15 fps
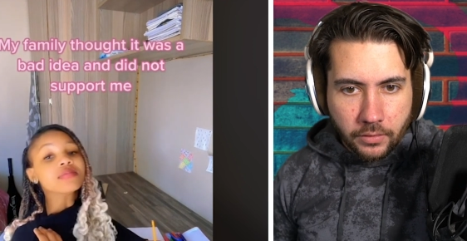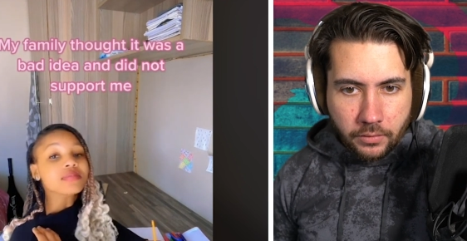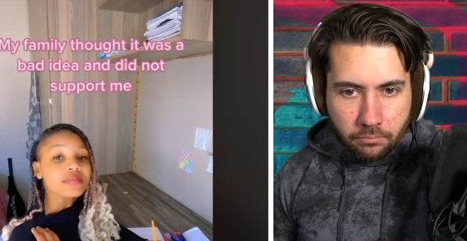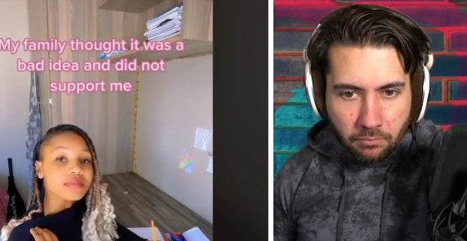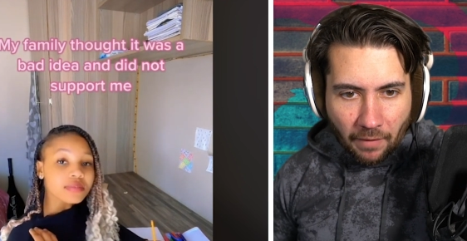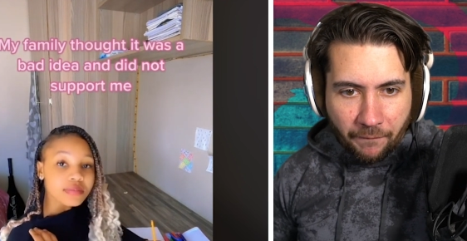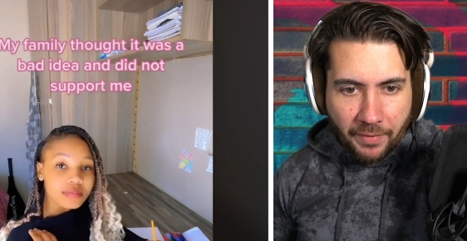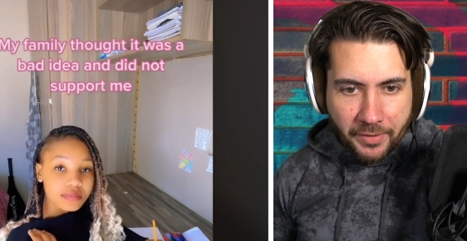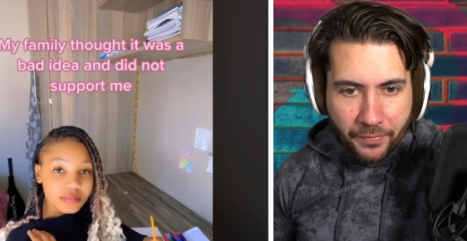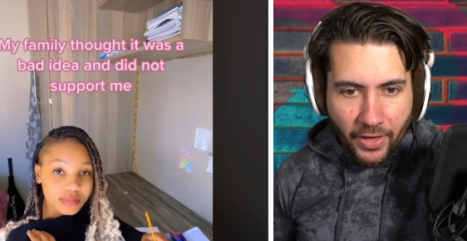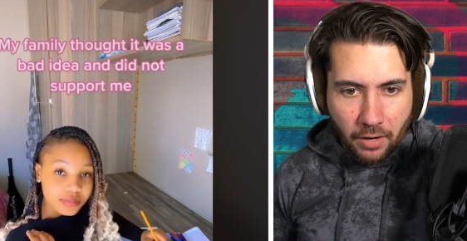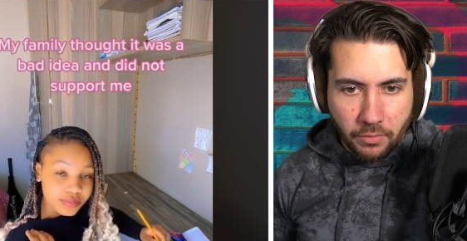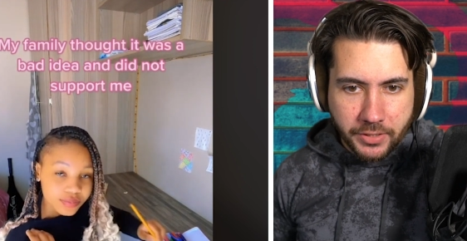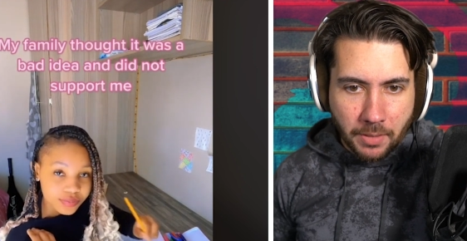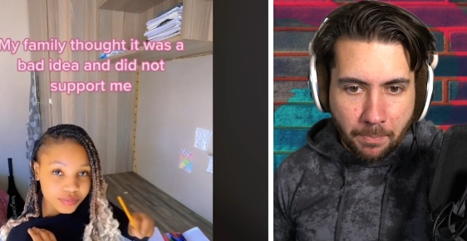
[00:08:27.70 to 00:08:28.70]
Speaker 1: My family thought
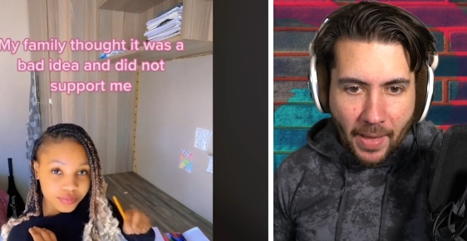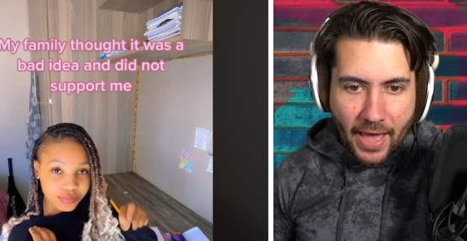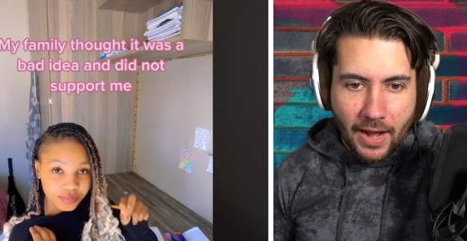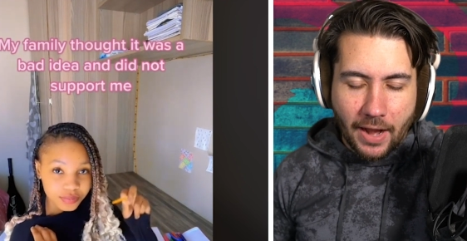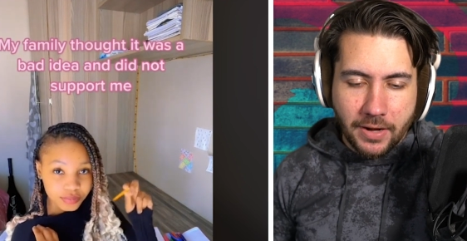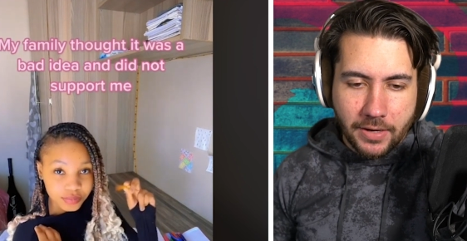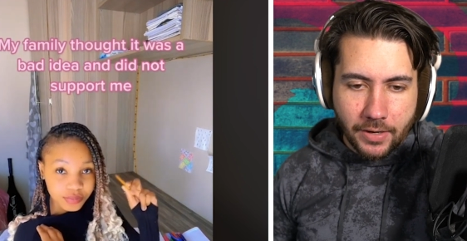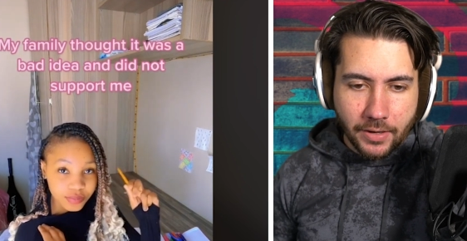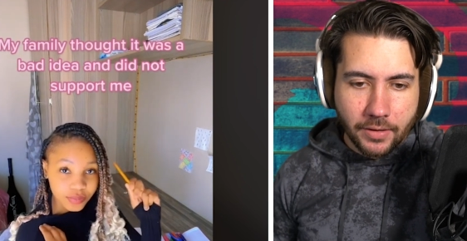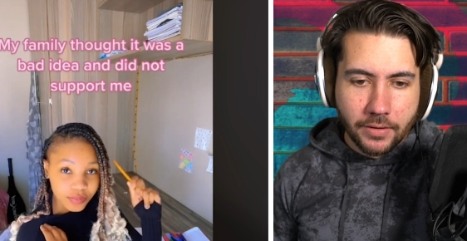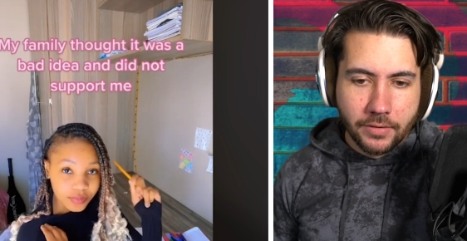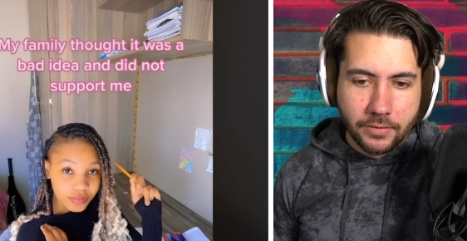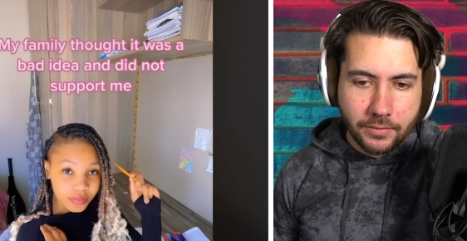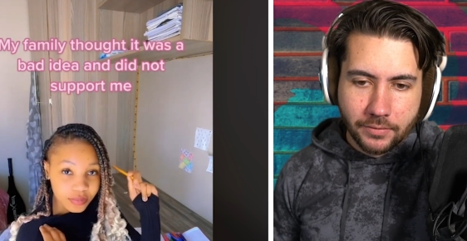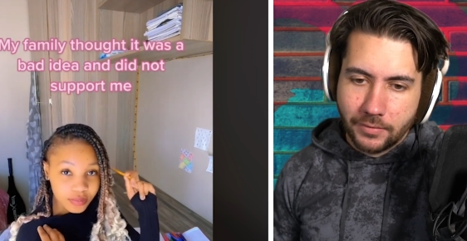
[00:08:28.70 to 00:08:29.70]
it was a bad idea.
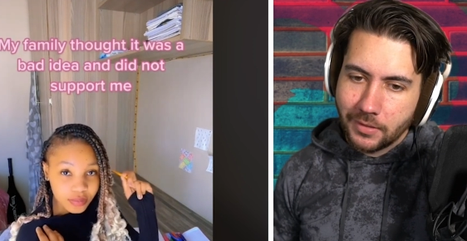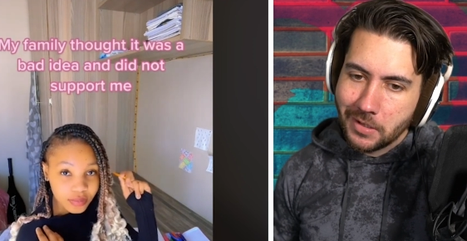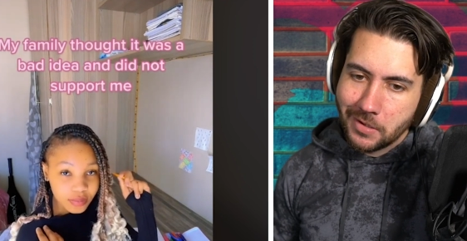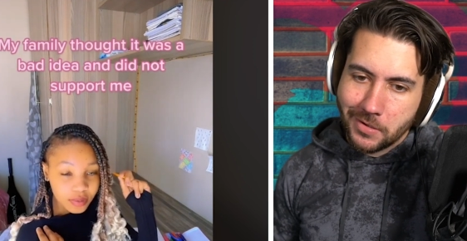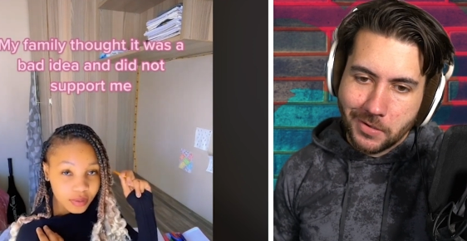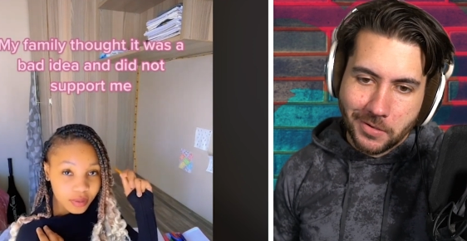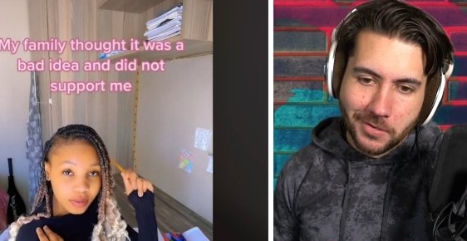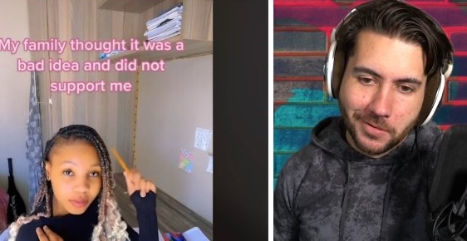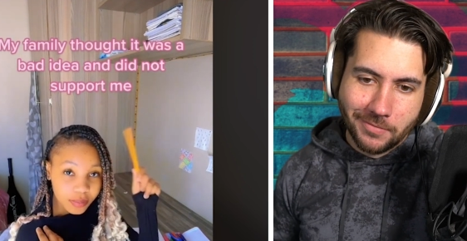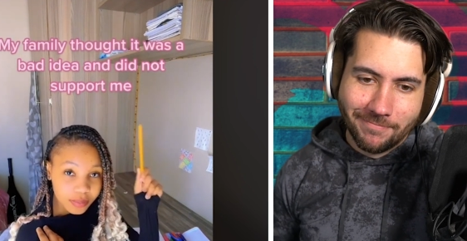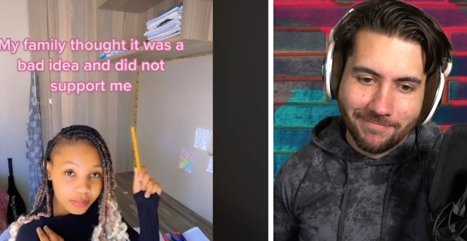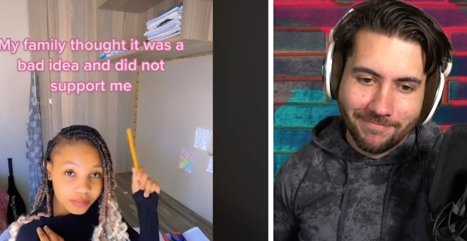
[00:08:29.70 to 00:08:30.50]
Aw.